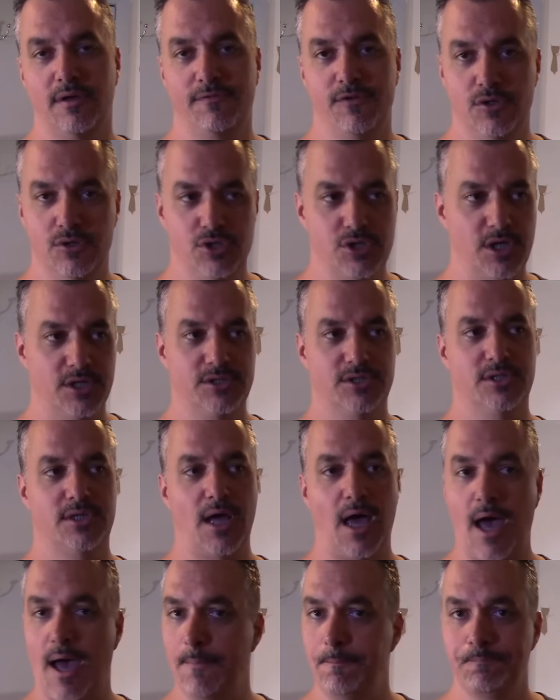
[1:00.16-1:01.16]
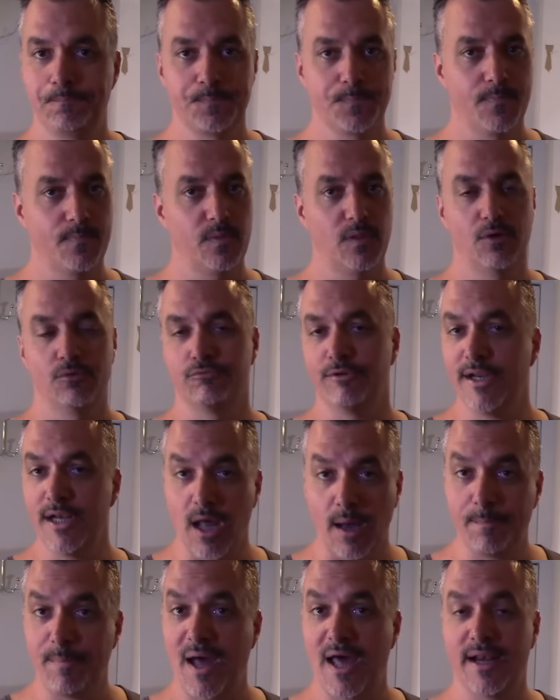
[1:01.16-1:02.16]
If you just uh, read
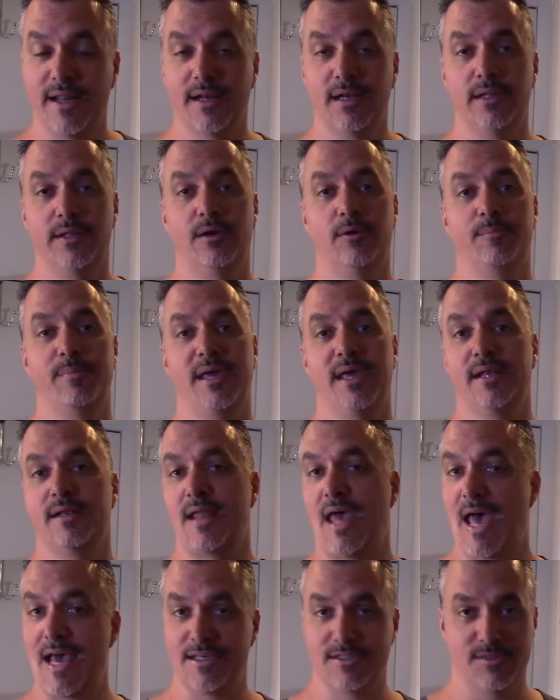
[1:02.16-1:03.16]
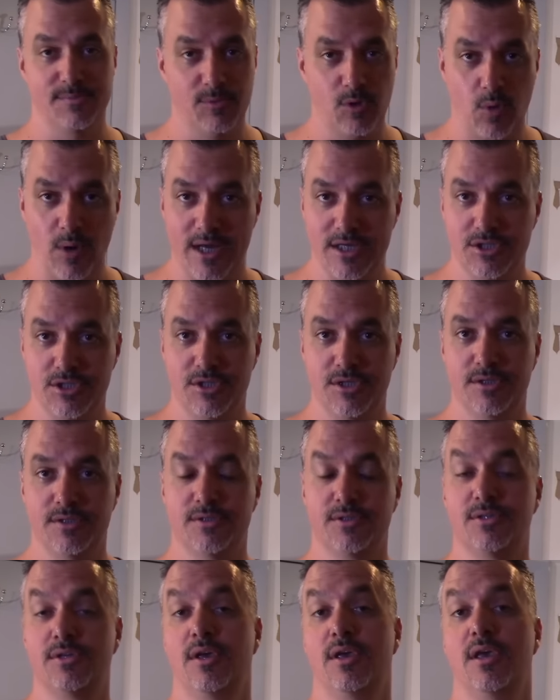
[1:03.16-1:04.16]
up on it a little bit, ask some
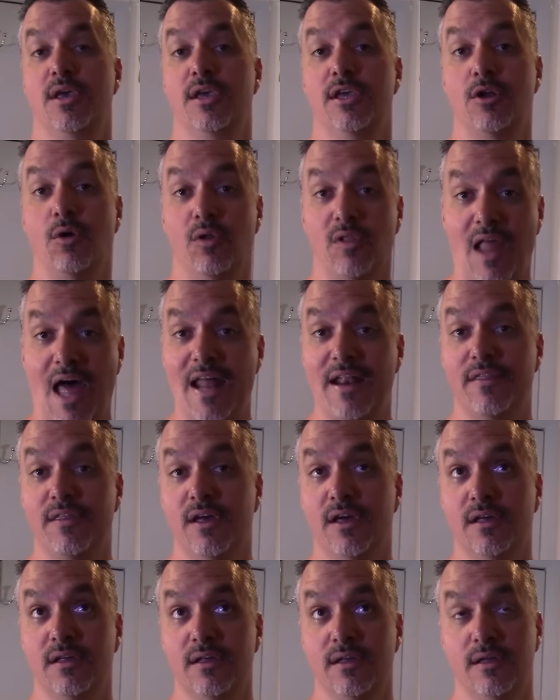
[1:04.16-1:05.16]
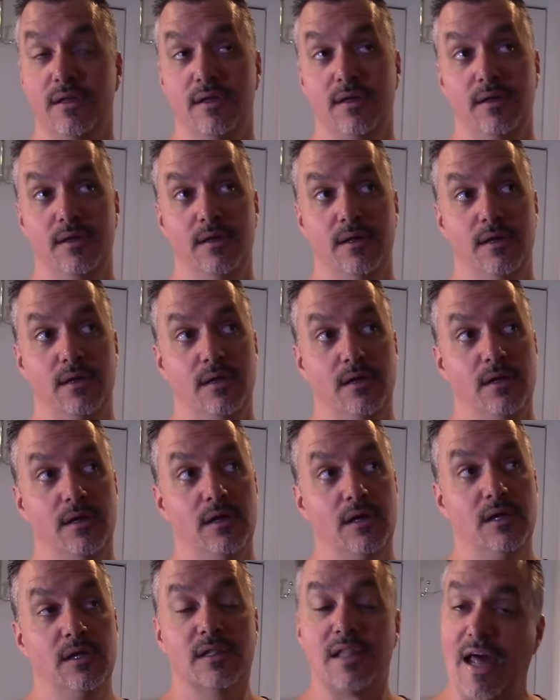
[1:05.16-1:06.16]
questions, you know, a lot of the
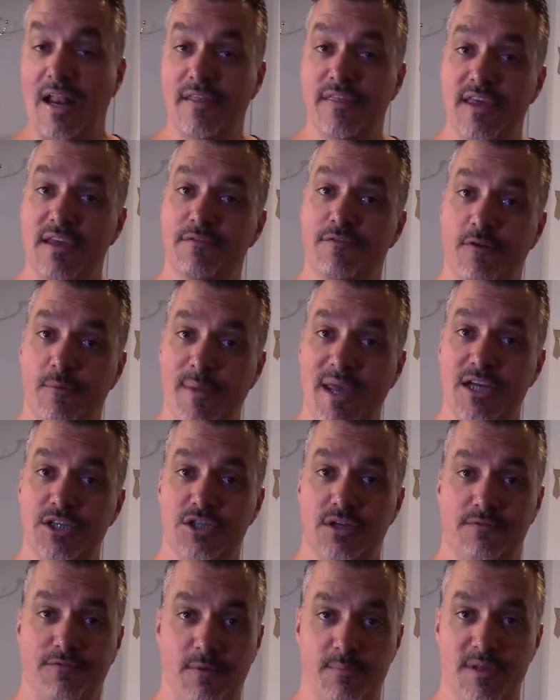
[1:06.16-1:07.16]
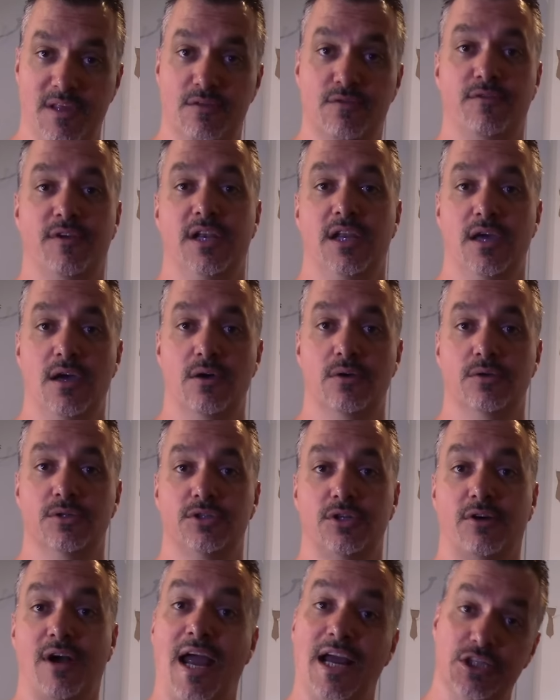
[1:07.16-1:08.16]
A lot of the information from these
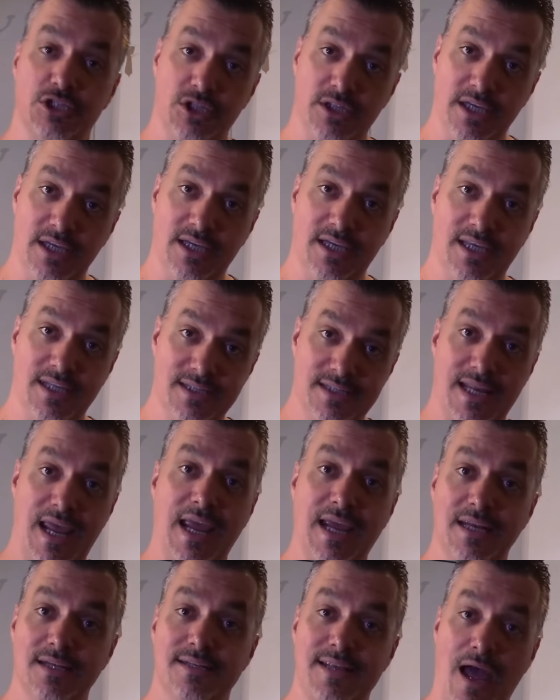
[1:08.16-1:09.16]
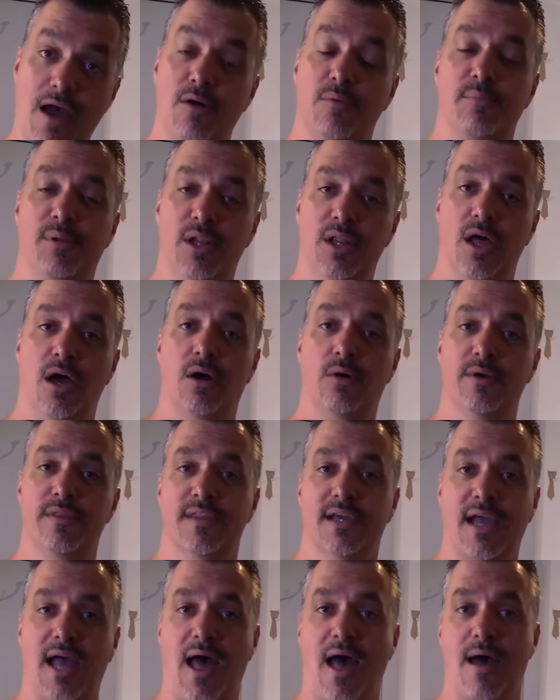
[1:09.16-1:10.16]
videos are actually contained down below in
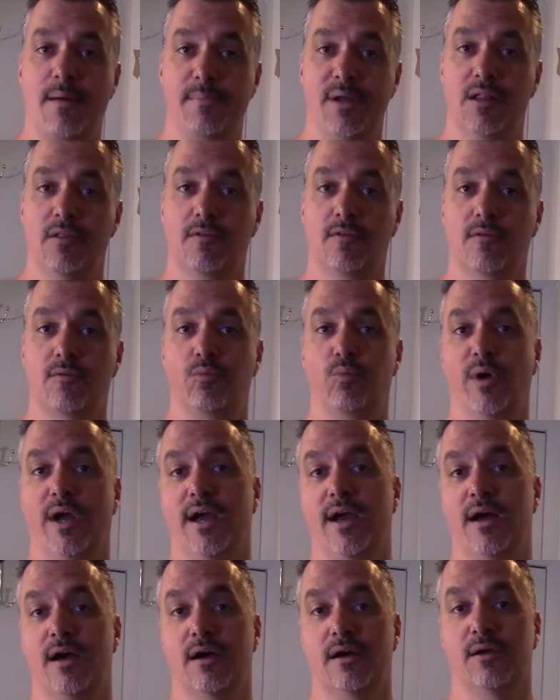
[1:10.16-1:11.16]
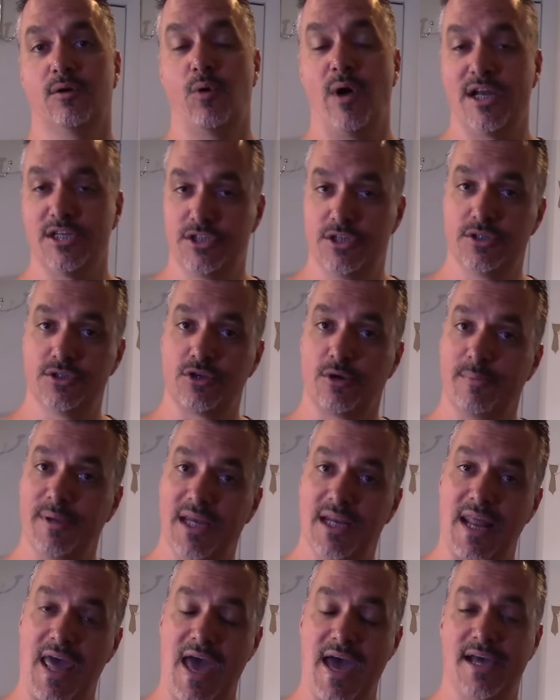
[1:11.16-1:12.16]
the comments where questions are
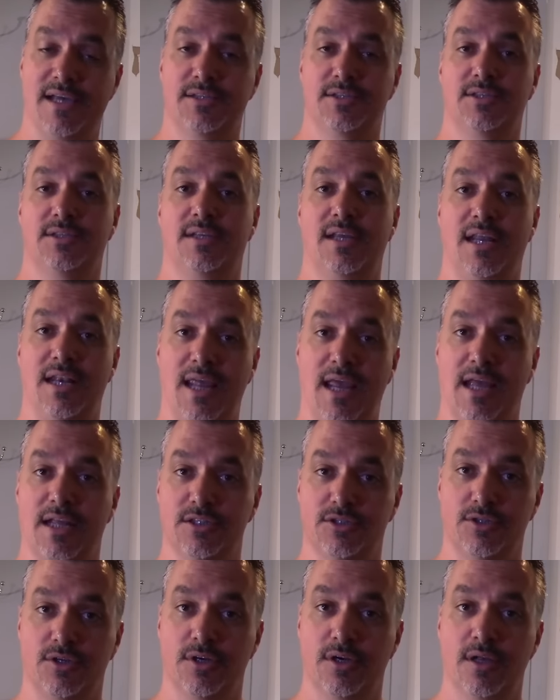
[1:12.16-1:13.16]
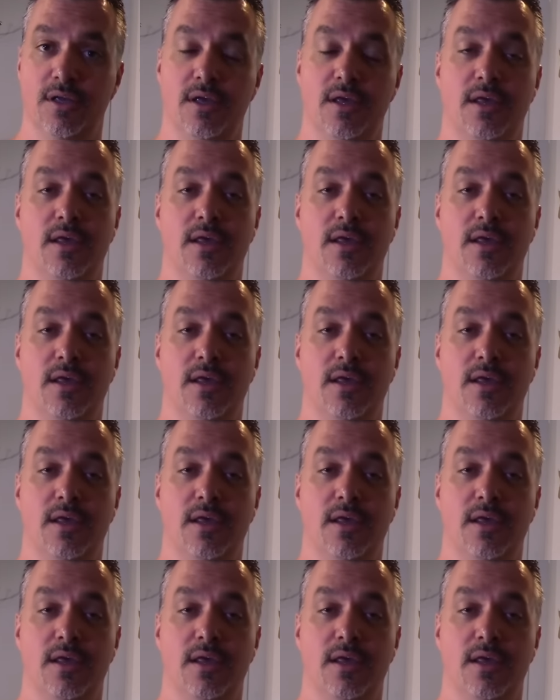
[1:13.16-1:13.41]
being asked and answered.